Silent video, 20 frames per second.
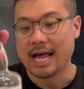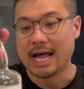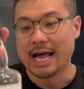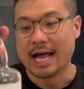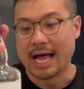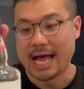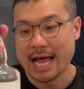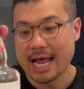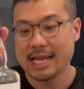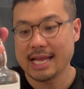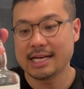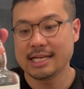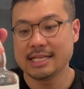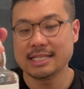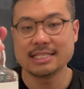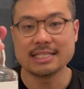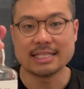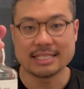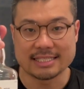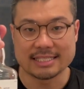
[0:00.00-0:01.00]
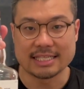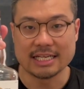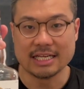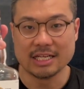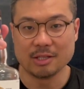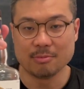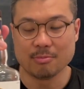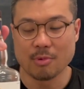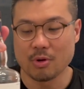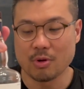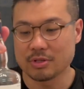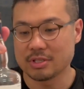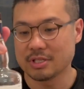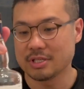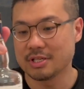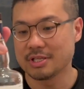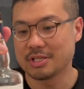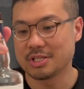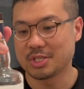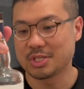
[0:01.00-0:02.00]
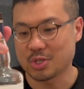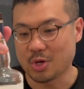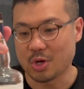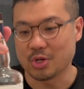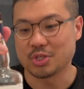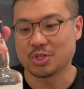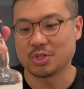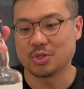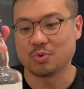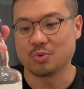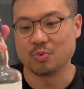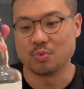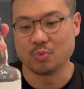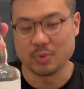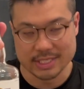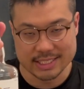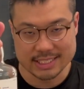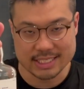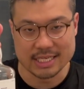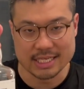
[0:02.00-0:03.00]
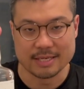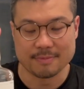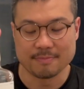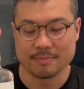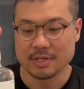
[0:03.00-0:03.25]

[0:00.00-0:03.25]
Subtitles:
Highland Single Malt Scotch Whisky.